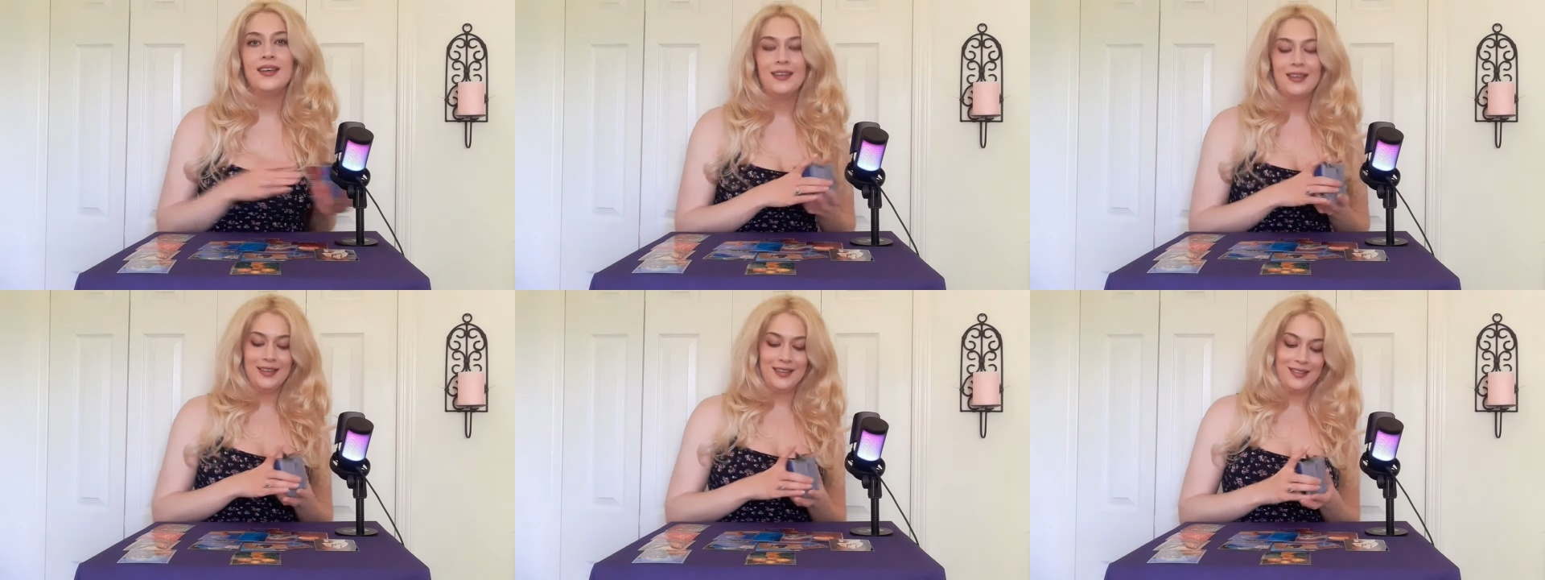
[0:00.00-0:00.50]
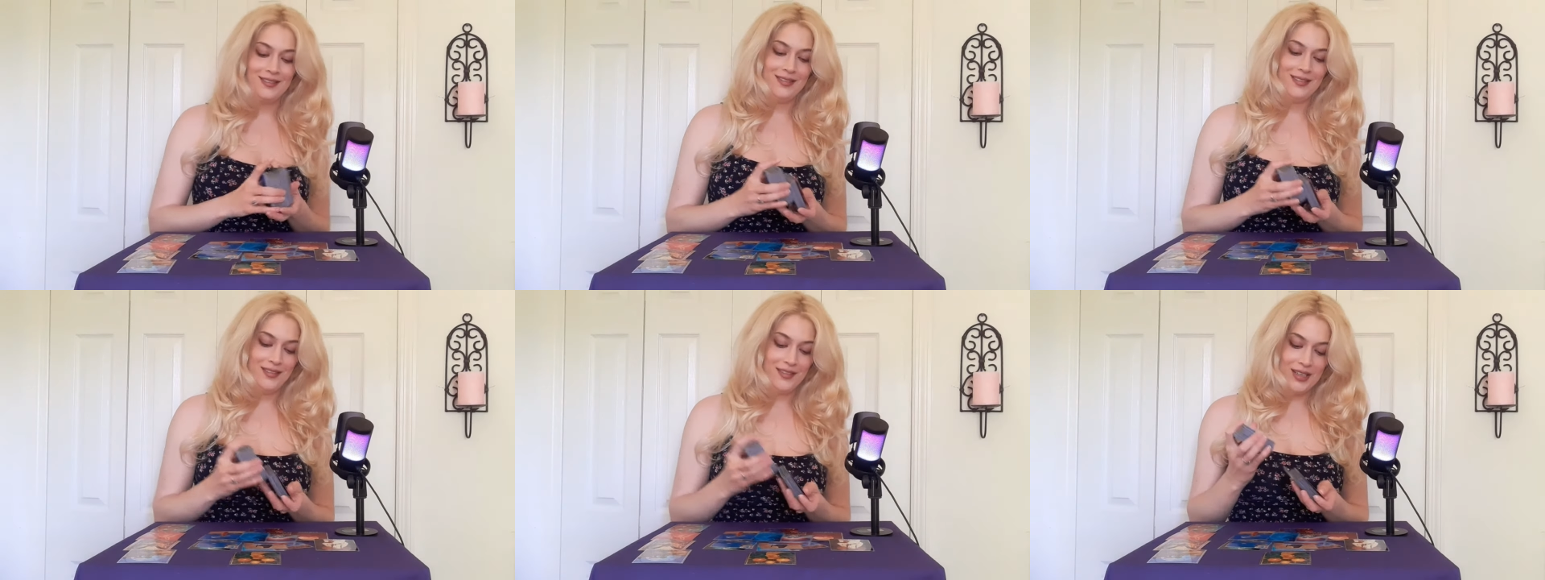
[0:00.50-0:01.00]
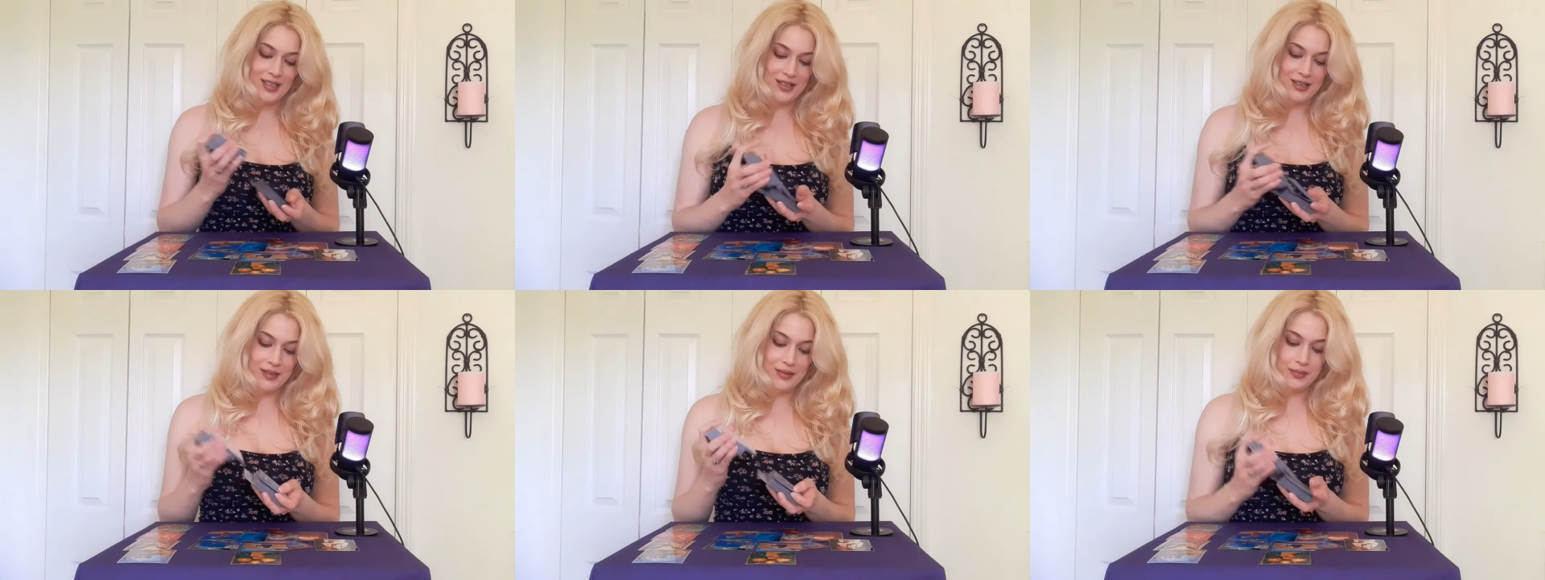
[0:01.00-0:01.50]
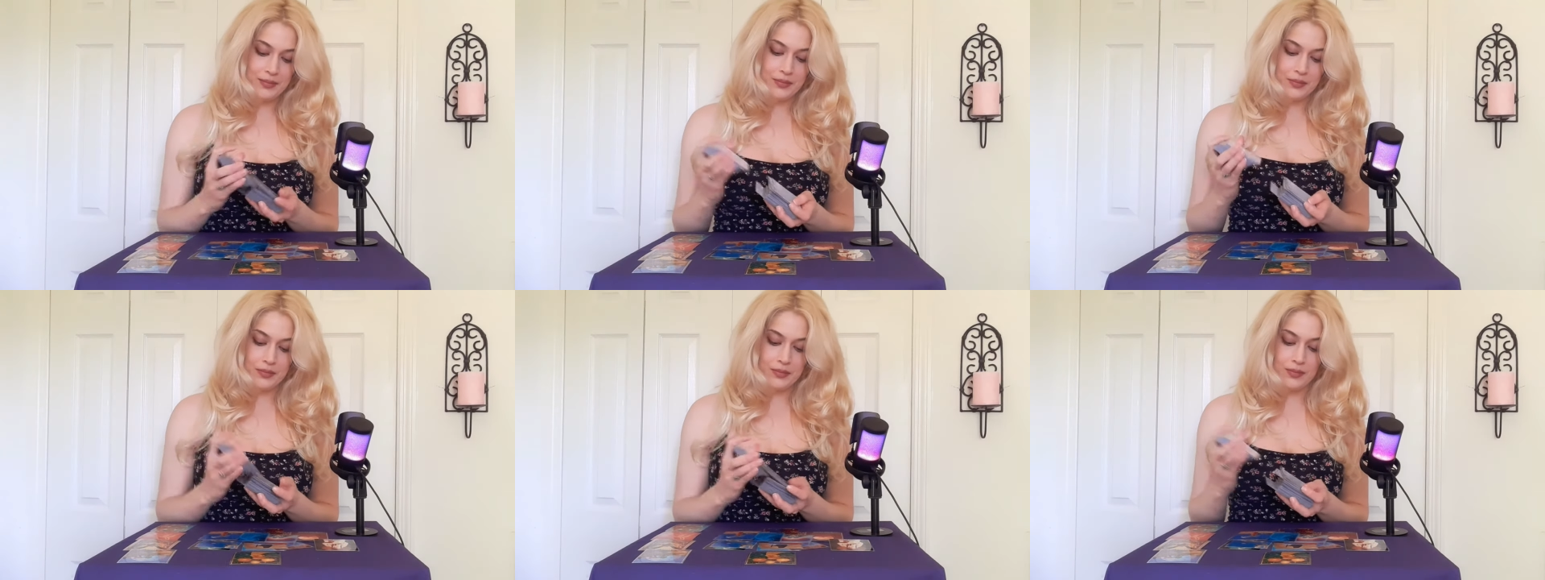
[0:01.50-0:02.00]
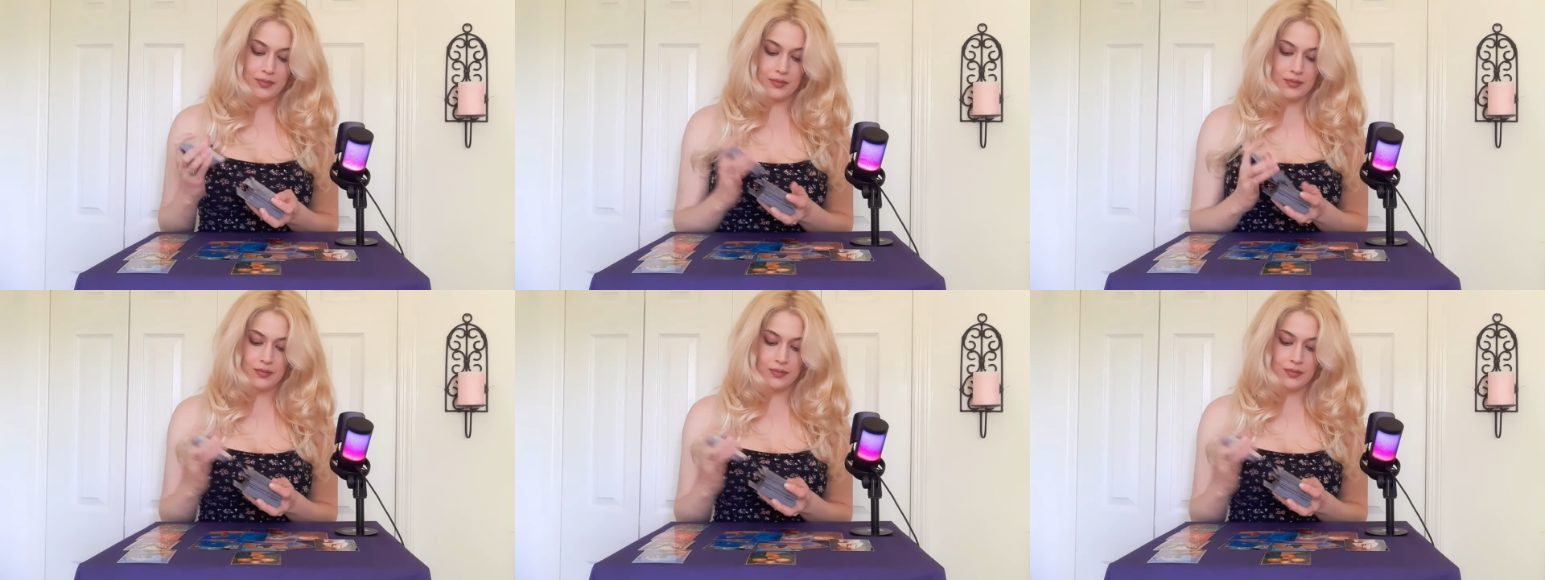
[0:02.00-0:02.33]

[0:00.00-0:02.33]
Nothing is said.